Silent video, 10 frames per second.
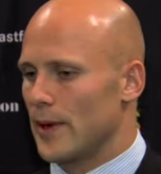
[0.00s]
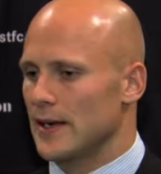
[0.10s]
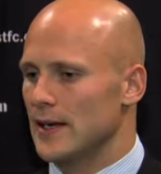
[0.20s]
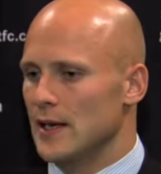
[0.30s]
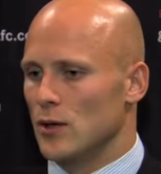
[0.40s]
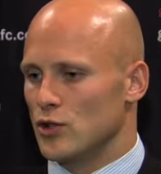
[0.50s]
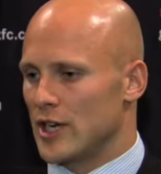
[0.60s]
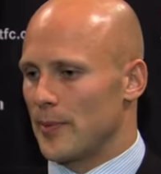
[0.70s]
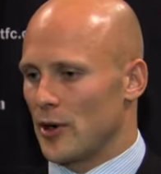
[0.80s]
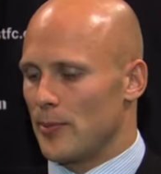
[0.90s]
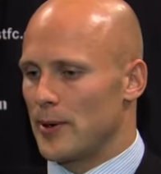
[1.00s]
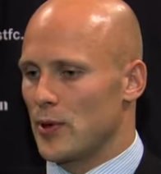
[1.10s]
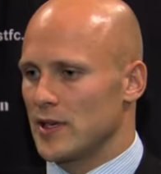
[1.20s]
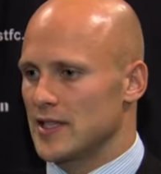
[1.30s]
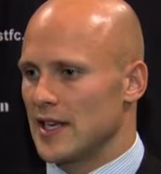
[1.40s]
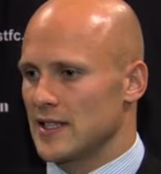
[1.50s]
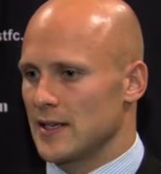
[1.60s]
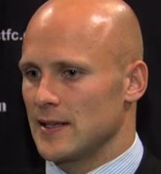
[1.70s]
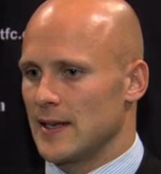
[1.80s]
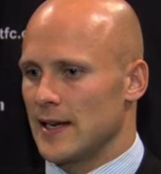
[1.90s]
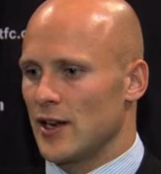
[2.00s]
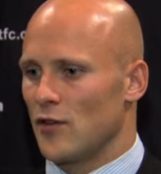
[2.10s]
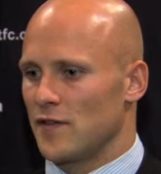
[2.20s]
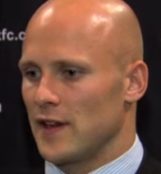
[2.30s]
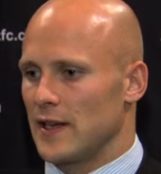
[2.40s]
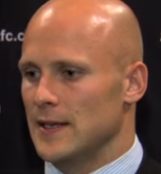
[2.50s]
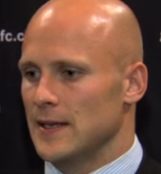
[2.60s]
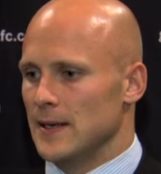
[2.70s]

But we'll jump into a big pre-season, and hopefully,